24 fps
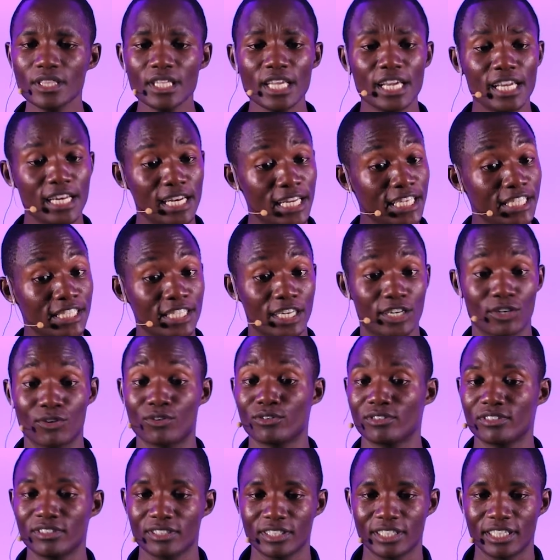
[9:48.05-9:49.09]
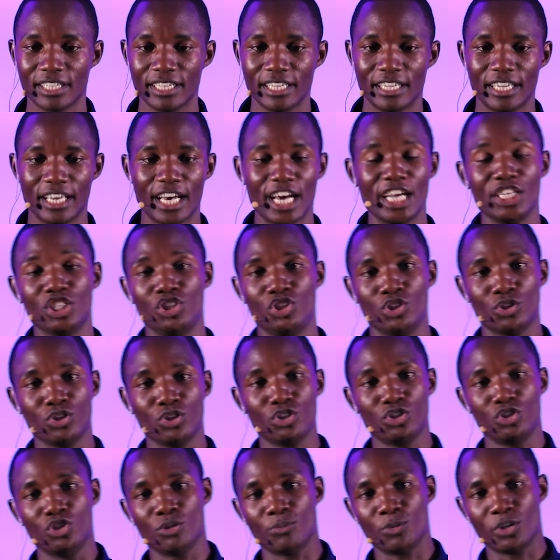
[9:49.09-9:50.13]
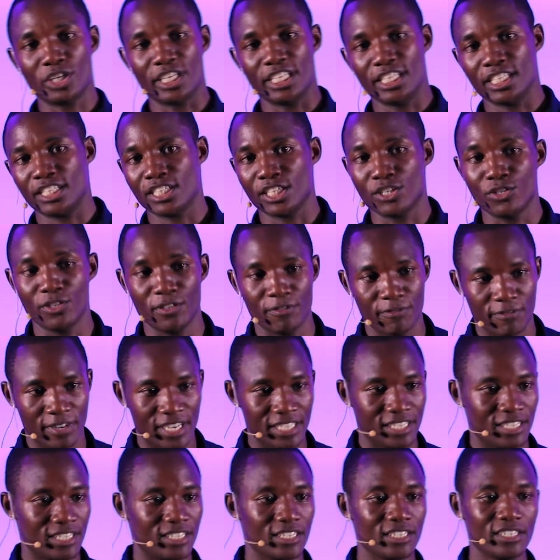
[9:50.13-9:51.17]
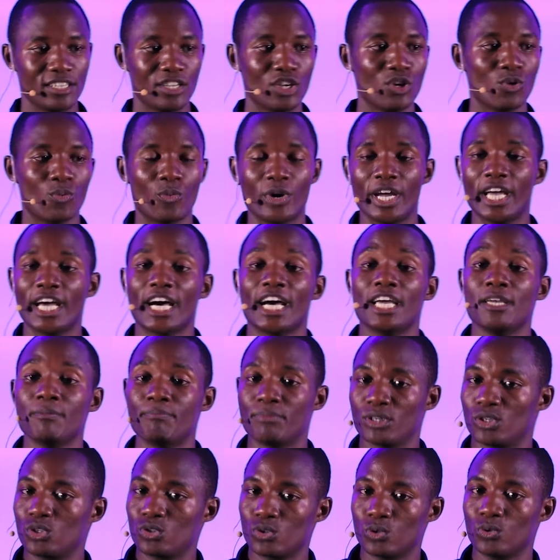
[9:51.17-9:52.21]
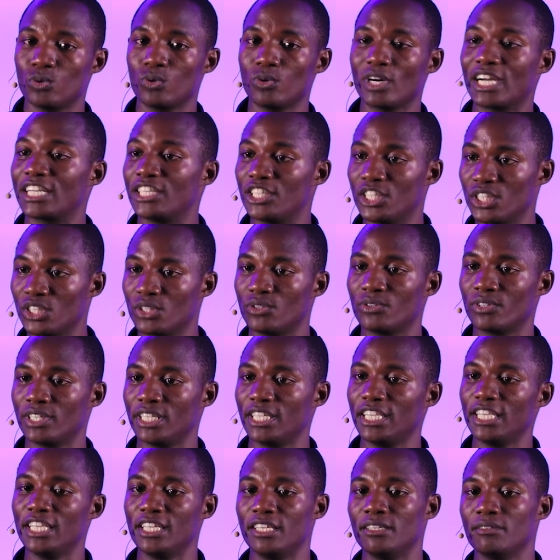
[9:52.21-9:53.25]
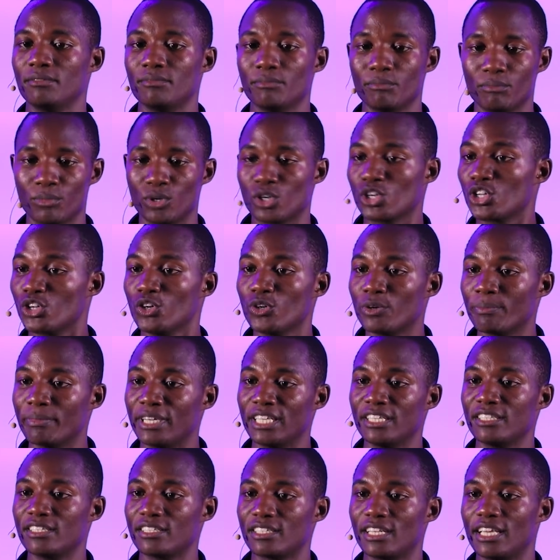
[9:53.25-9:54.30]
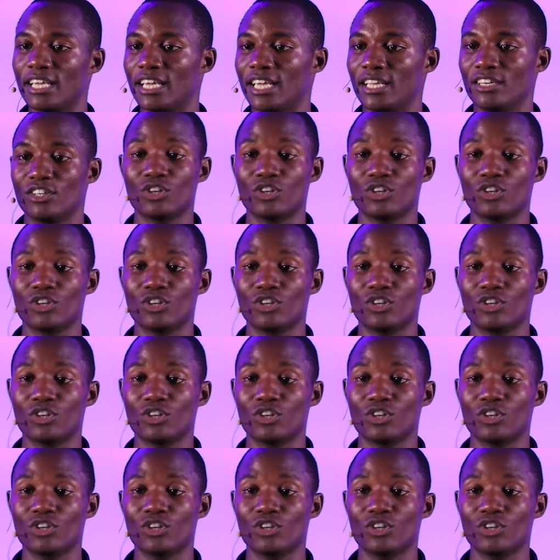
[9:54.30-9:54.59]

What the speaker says: Later on, I joined Jomo Kenyatta University, where I pursue a degree in procurement and